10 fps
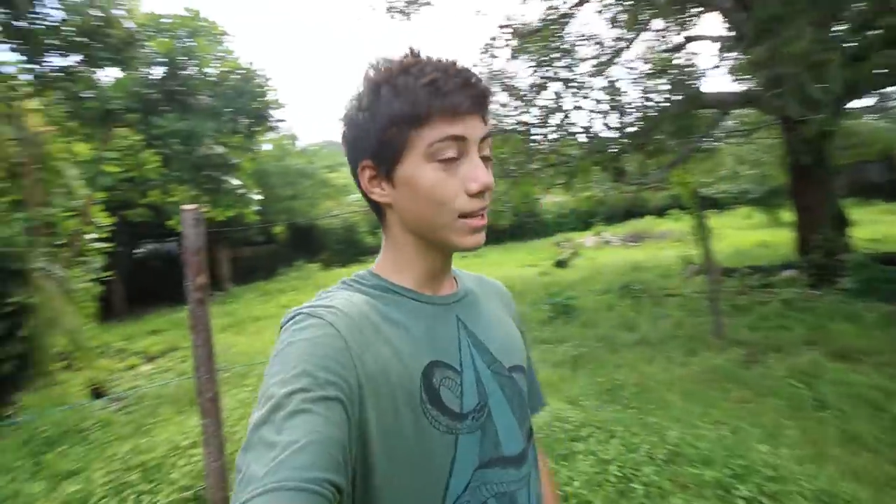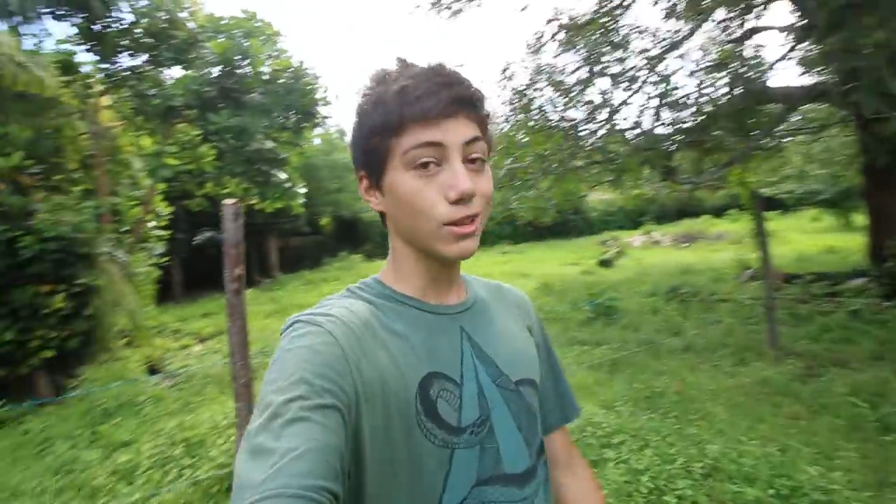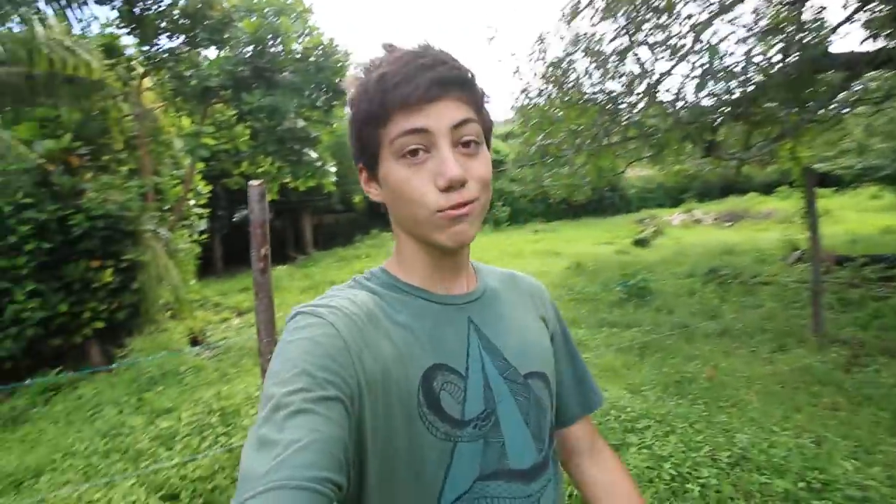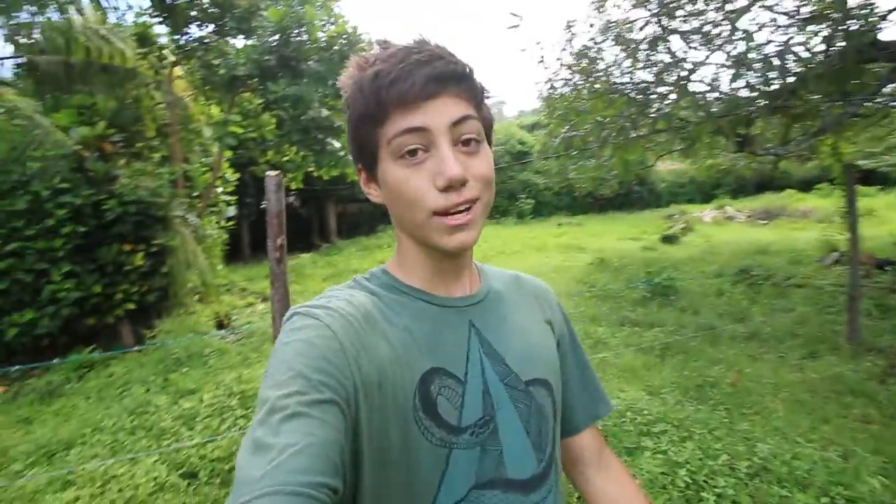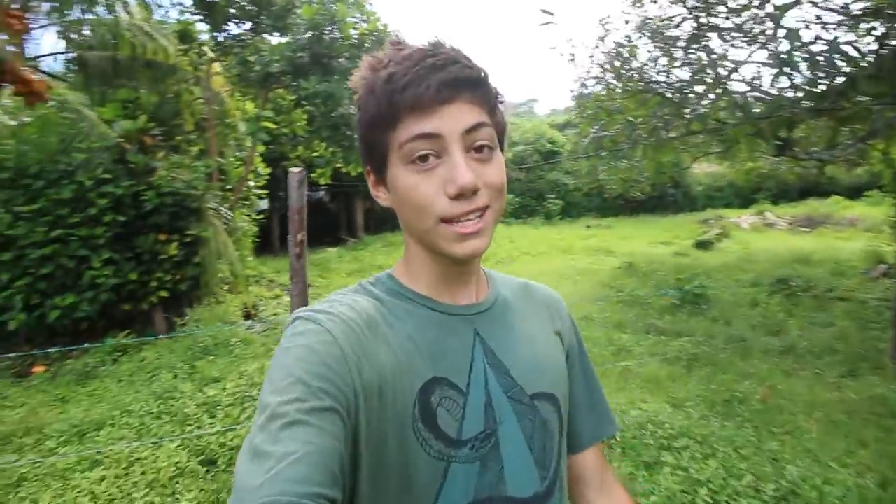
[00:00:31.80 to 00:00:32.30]

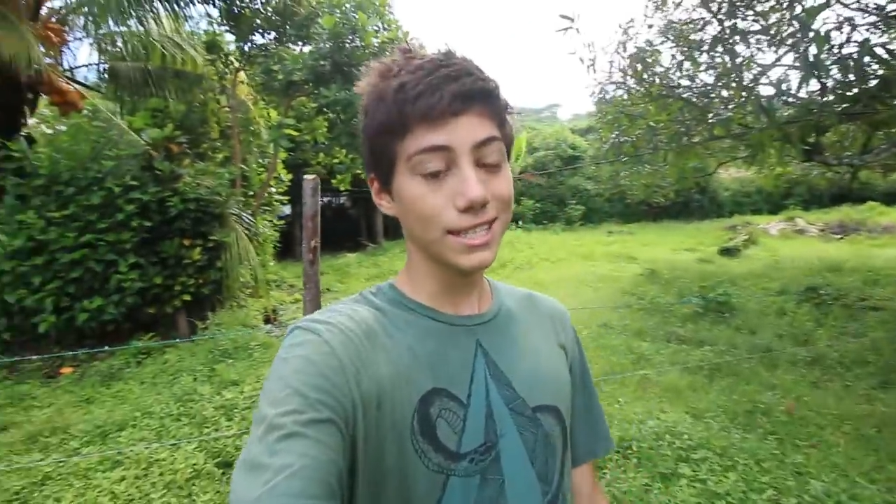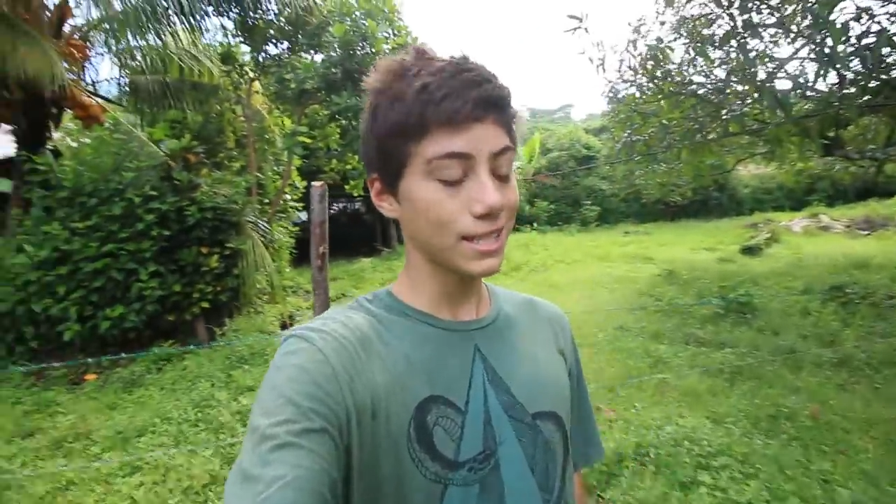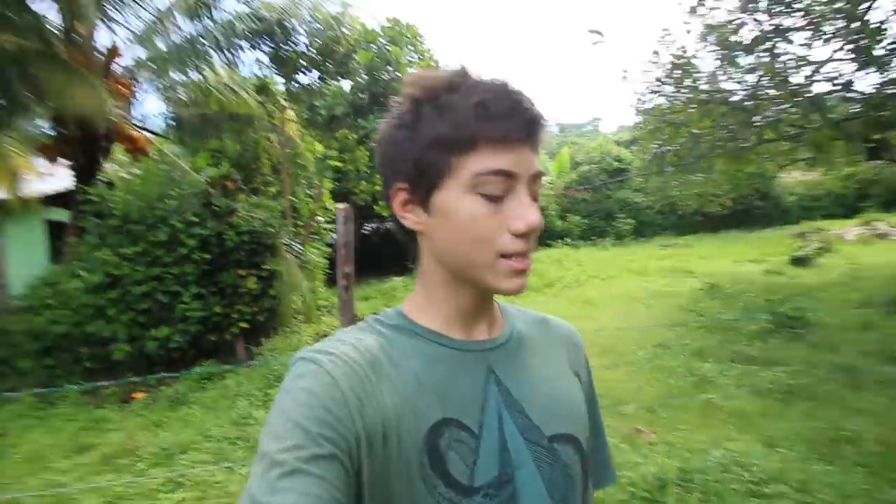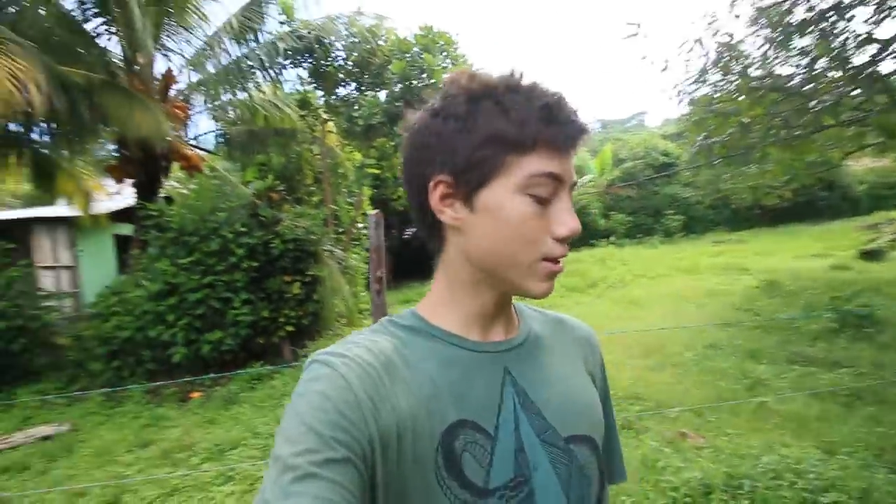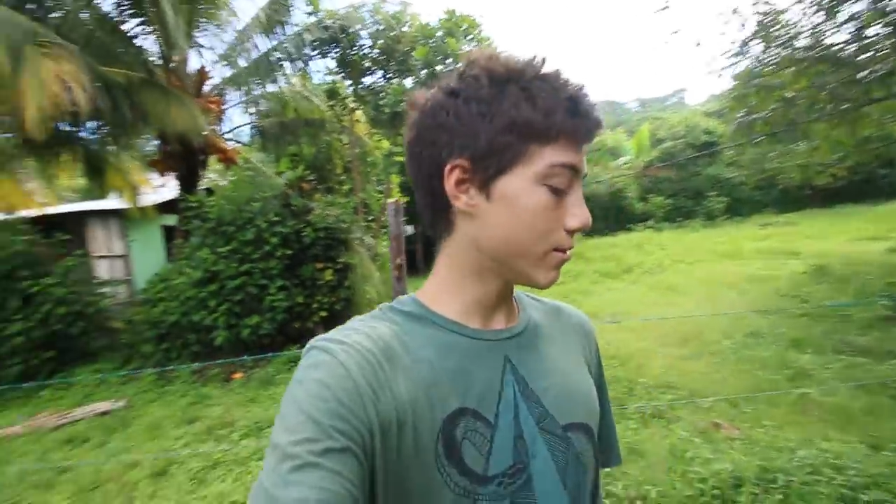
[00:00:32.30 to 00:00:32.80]
In the rainy
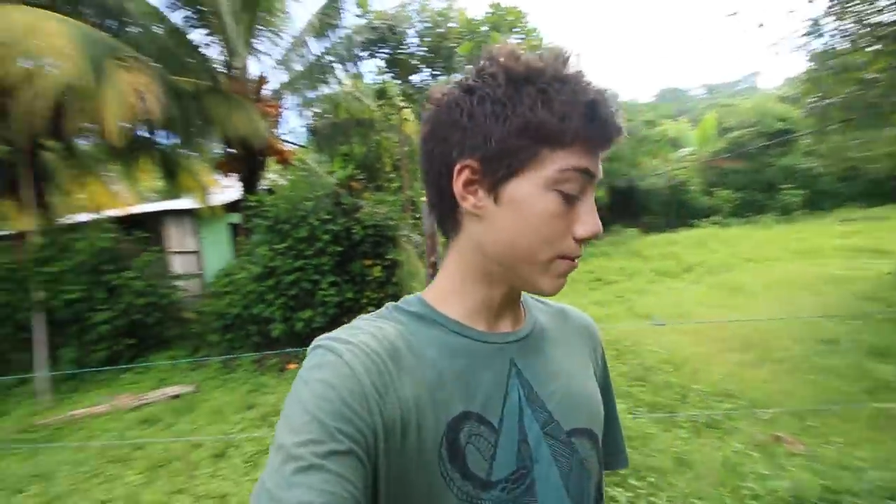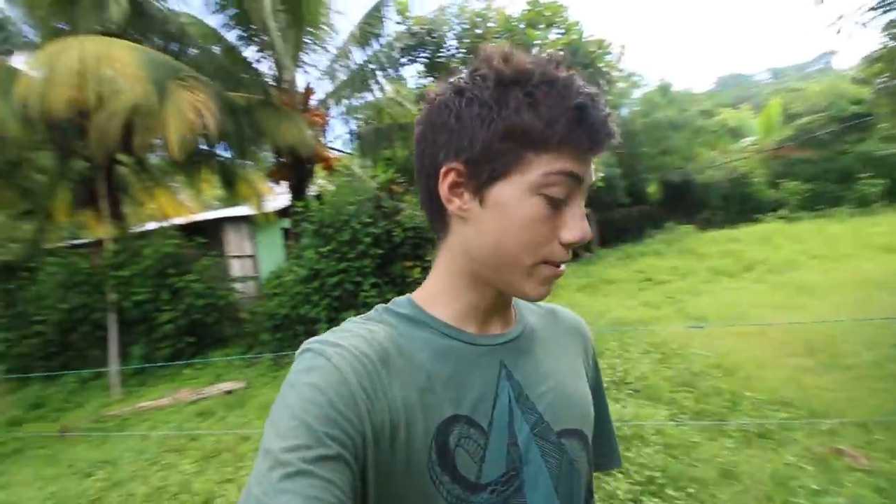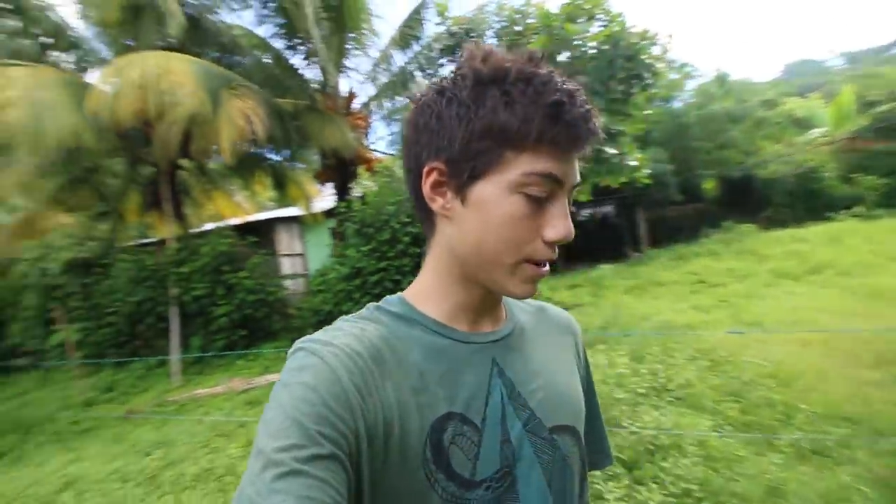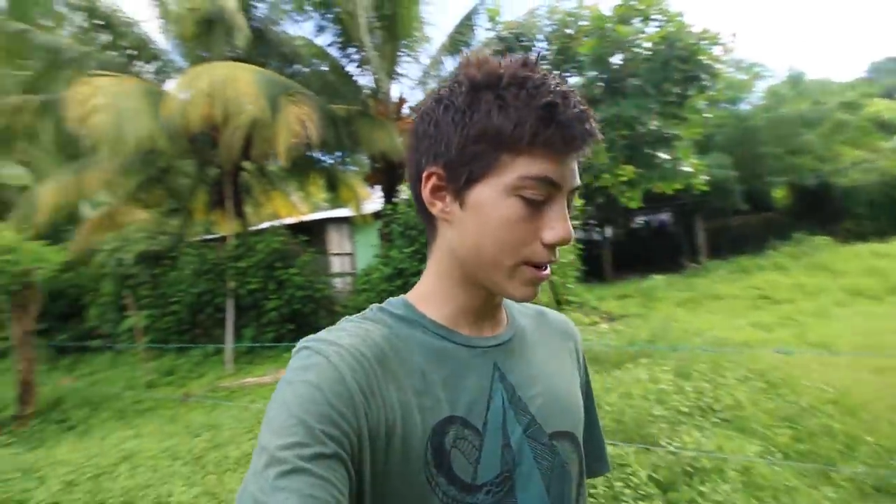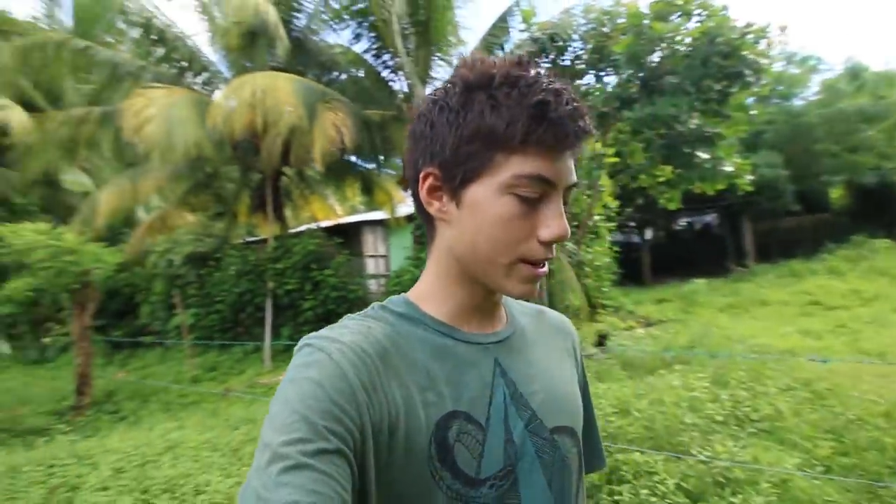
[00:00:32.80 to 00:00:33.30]
season,
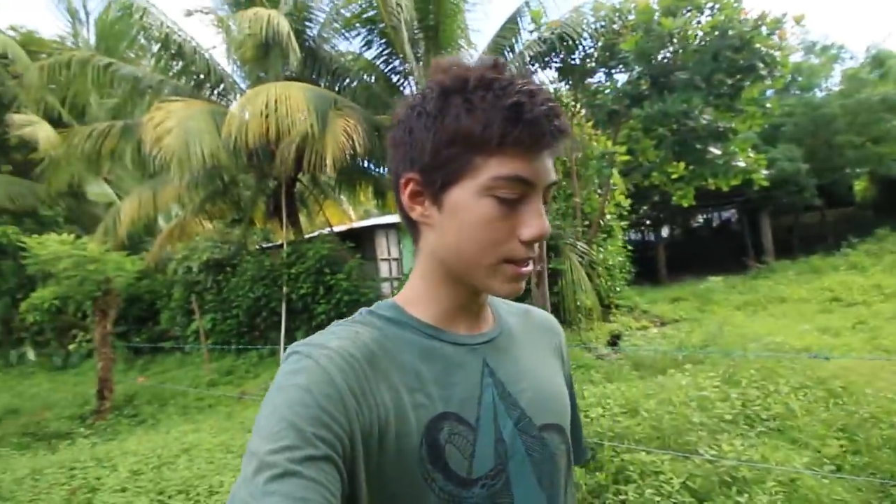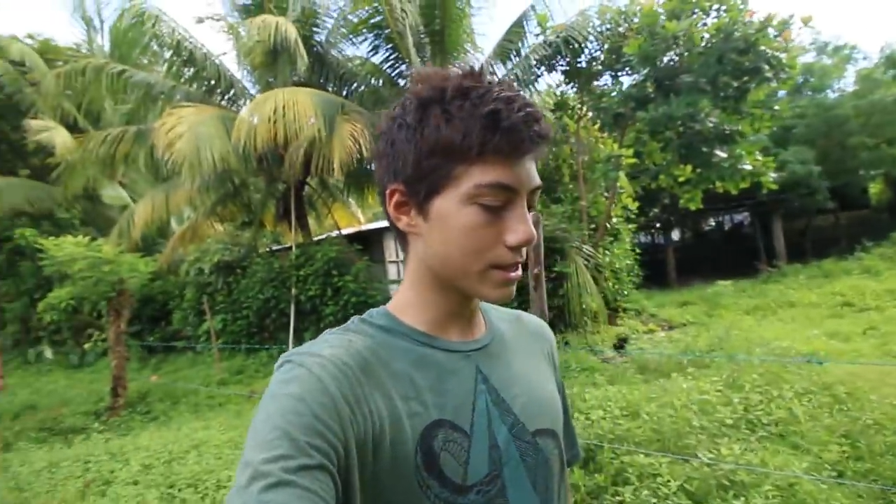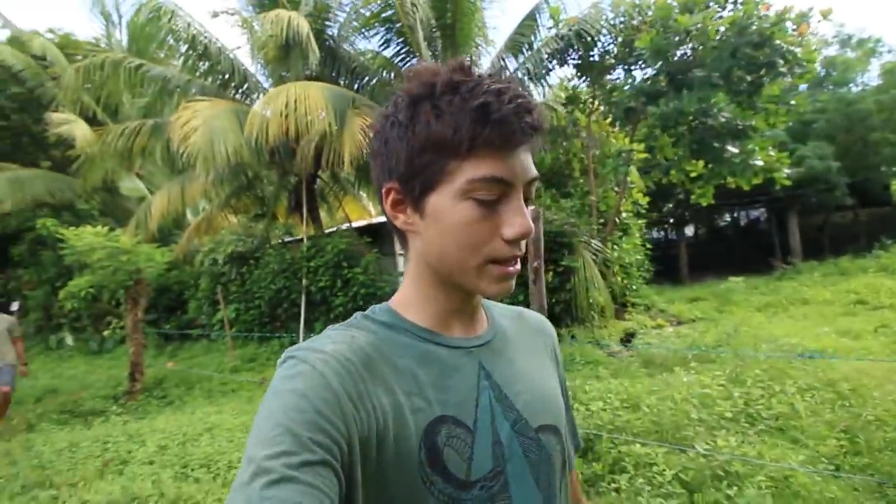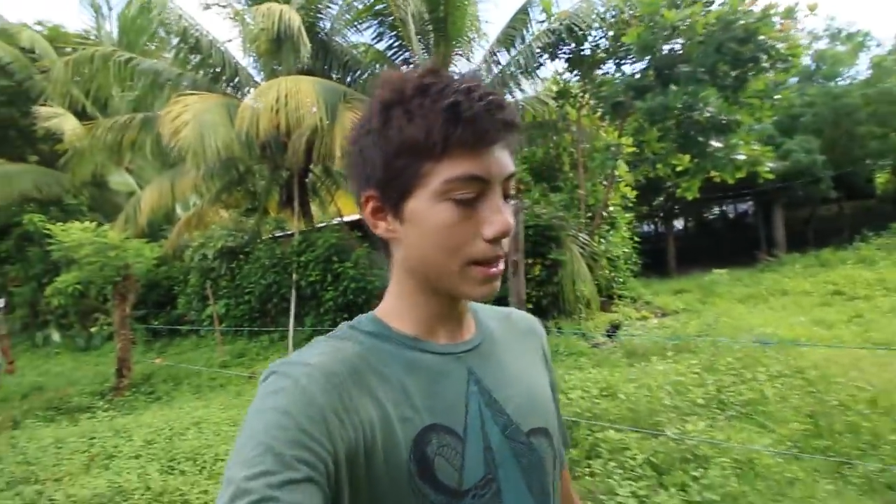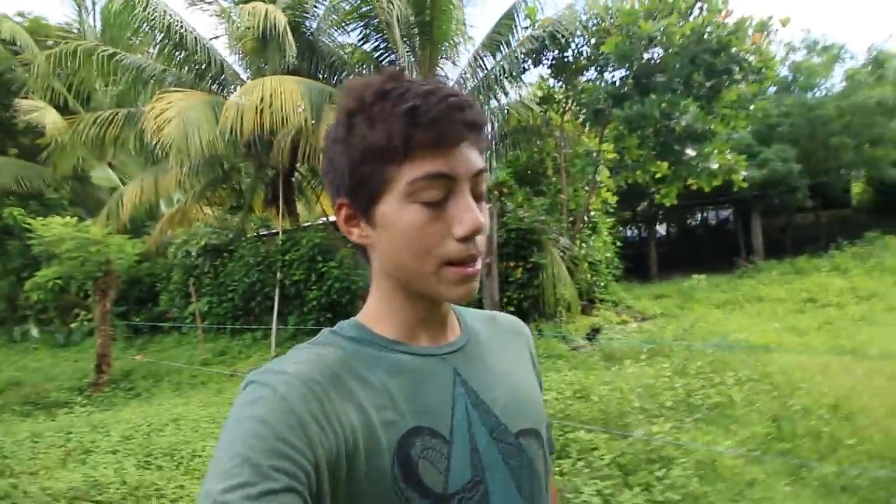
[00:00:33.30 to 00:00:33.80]
very nice.